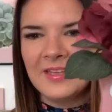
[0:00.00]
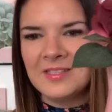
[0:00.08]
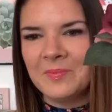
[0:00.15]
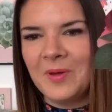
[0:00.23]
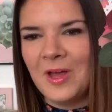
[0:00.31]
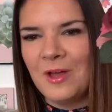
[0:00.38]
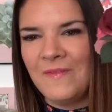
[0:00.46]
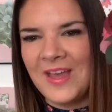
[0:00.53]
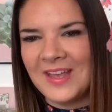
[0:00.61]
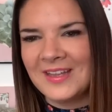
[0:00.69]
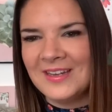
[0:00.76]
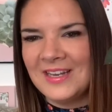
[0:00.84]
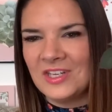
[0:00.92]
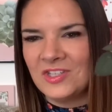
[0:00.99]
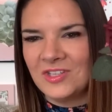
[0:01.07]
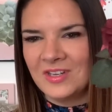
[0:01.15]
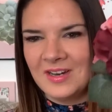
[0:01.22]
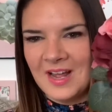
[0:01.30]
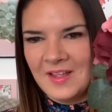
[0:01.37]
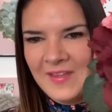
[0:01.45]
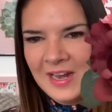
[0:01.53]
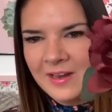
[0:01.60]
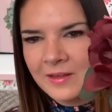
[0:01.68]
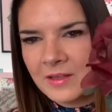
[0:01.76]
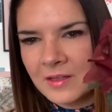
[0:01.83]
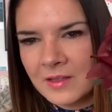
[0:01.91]
It's in perfect condition and they
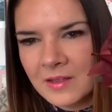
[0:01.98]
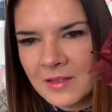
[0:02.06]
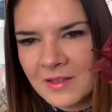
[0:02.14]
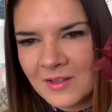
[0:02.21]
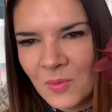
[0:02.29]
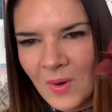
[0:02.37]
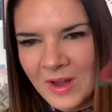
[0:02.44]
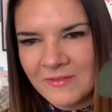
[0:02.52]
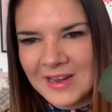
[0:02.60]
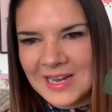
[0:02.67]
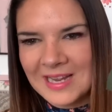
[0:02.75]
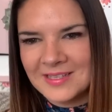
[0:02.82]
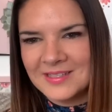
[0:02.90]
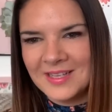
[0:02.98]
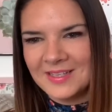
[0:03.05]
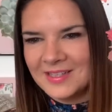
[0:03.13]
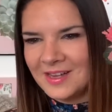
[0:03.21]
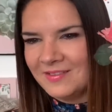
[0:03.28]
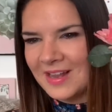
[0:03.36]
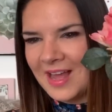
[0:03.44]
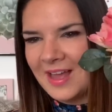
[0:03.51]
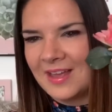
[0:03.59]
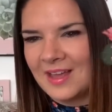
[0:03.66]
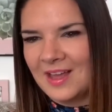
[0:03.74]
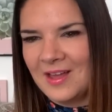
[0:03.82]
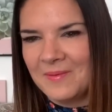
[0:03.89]
look quite realistic, don't
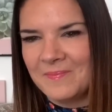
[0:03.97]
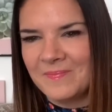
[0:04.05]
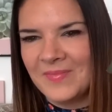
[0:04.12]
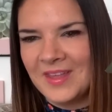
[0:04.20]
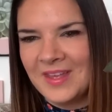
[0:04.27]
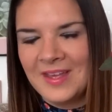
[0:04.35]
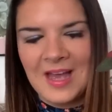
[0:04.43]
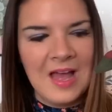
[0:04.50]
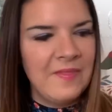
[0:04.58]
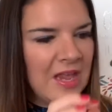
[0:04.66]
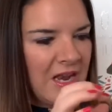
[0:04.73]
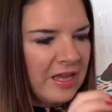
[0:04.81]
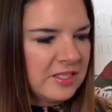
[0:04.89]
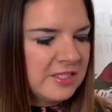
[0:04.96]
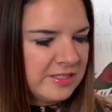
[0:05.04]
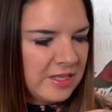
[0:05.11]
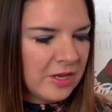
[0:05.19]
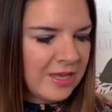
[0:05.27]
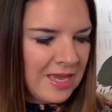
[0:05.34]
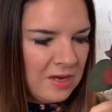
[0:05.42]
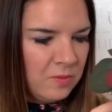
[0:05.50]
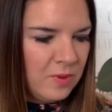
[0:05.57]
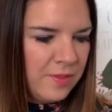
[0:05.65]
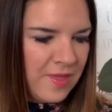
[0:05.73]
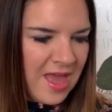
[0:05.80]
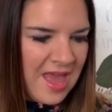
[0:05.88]
they? And they're like stuck in
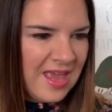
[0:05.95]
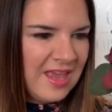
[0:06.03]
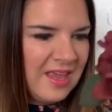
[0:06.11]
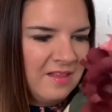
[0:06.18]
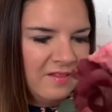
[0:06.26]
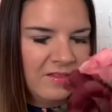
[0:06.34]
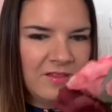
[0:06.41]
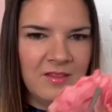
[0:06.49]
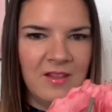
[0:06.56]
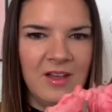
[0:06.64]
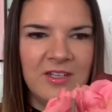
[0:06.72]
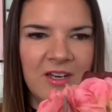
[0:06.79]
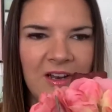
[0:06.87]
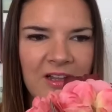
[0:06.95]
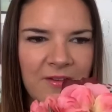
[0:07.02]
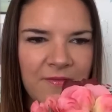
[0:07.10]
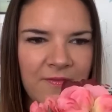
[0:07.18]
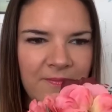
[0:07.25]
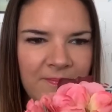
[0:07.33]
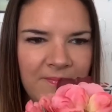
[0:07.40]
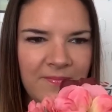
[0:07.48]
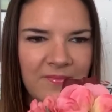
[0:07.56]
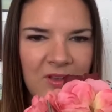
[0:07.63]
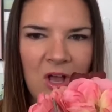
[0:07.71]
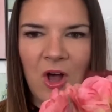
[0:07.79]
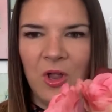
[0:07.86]
with a, I don't know, like a
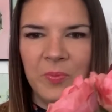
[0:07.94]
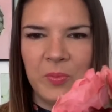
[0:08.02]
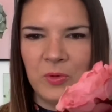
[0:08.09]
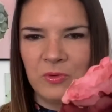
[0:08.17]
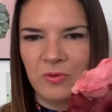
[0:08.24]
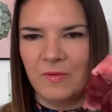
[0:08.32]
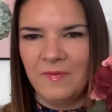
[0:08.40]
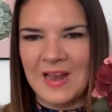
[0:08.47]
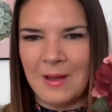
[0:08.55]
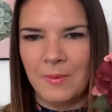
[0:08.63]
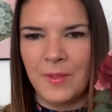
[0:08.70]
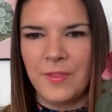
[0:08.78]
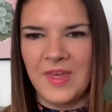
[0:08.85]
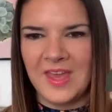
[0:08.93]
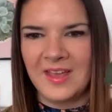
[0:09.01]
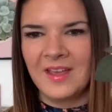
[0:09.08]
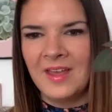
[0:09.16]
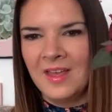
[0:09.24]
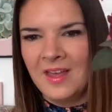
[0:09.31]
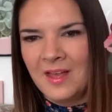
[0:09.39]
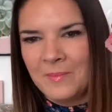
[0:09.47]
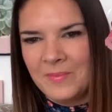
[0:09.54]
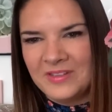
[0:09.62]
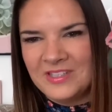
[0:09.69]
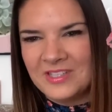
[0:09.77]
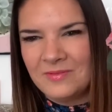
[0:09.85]
cardboard or a flower thing,
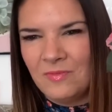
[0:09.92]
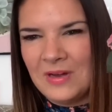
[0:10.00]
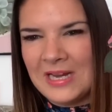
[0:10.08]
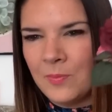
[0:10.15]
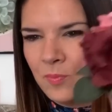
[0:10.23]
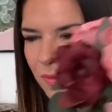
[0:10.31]
but just really